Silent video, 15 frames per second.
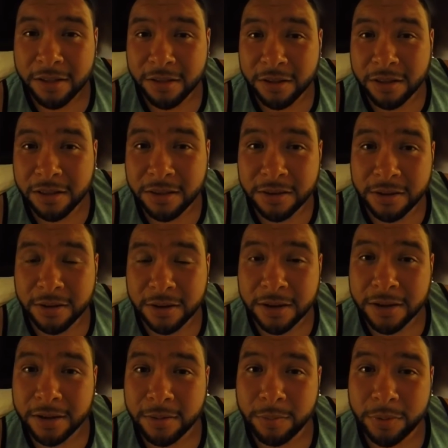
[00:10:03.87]
That's all it
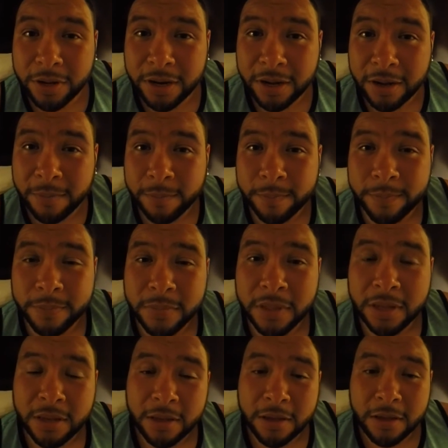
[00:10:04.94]
took but um
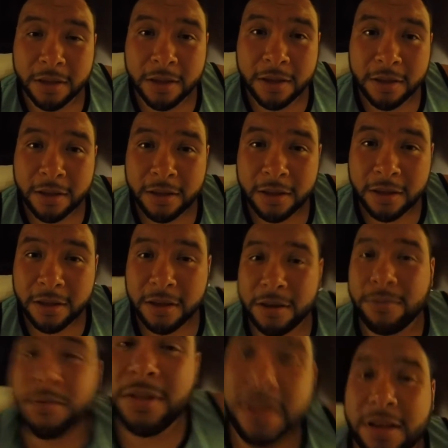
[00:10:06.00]

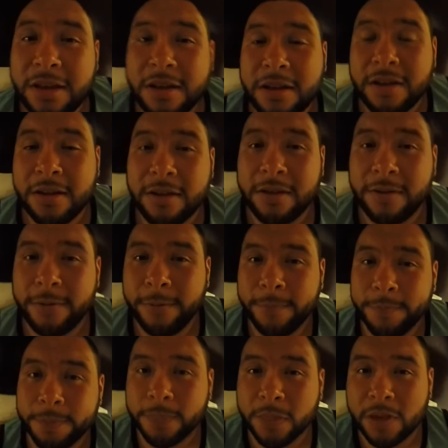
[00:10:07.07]
yeah, it was a uh,
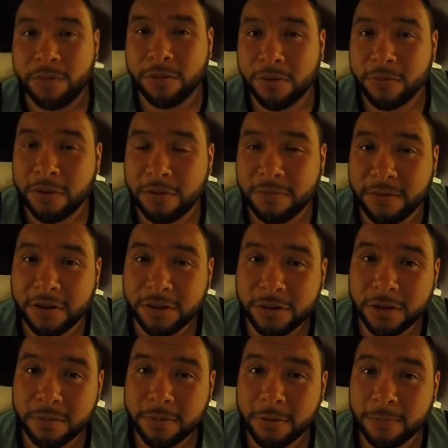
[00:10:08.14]
it was a real fun
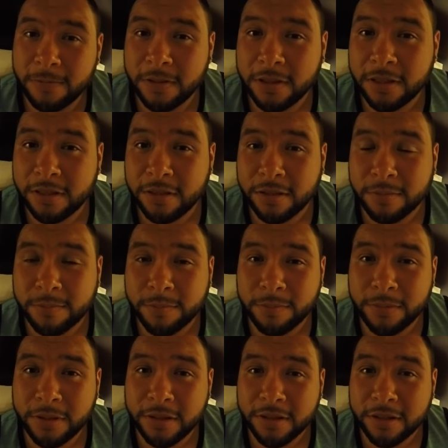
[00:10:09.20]
trip hopefully this a,
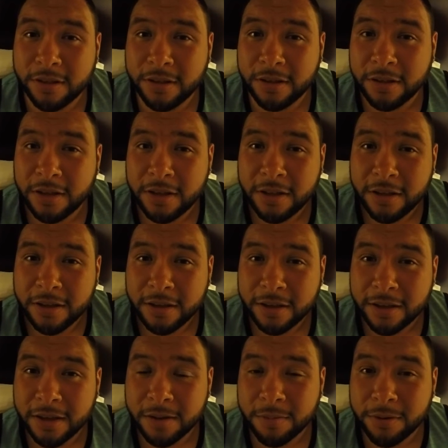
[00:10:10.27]
this uh,
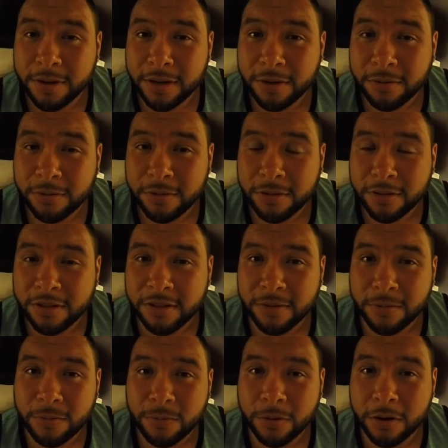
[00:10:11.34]
camera angle
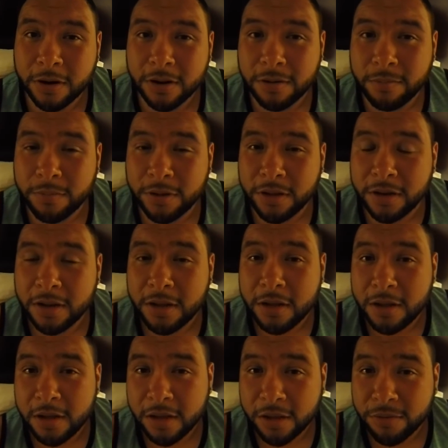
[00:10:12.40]
is working but
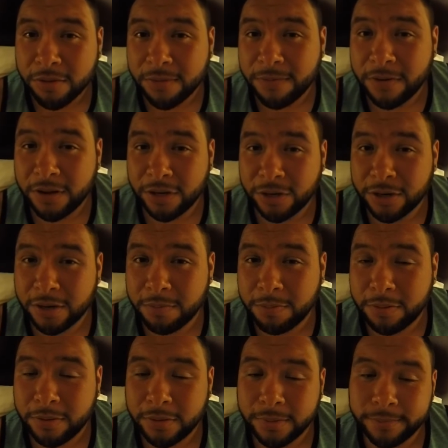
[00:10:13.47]
it was a fun
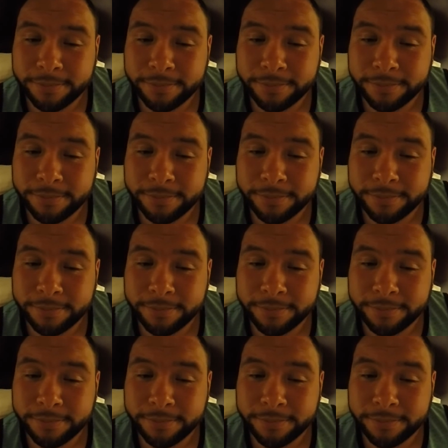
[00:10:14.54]
trip